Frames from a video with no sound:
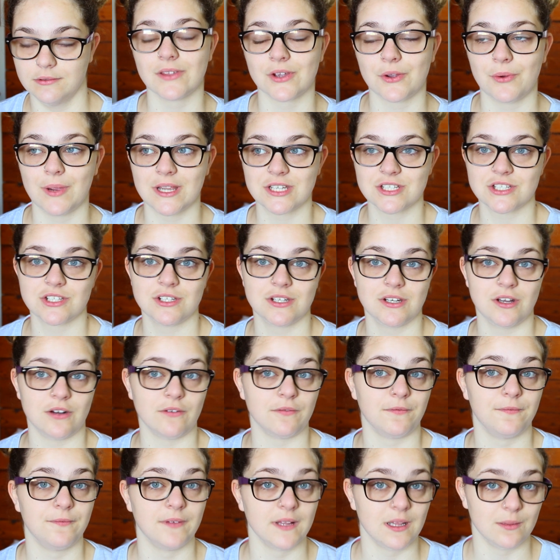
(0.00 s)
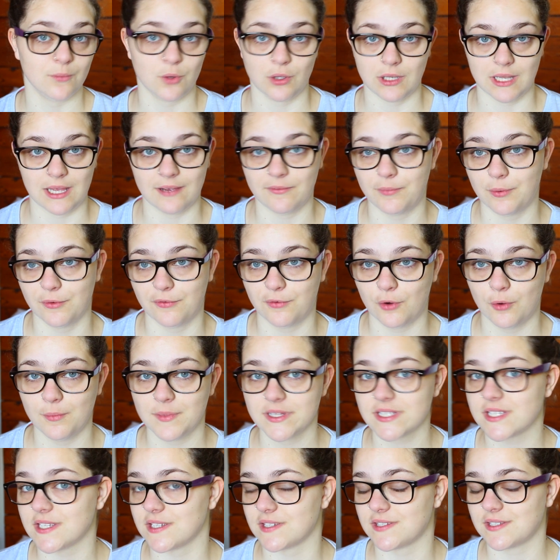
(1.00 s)
The question of film or live
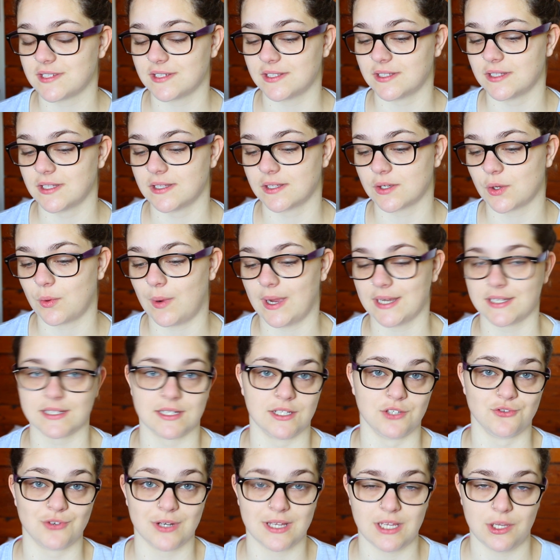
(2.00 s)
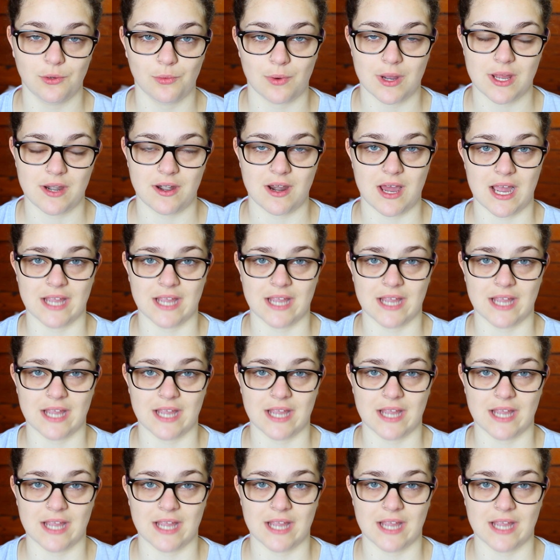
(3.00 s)
performance is still quite a tricky one.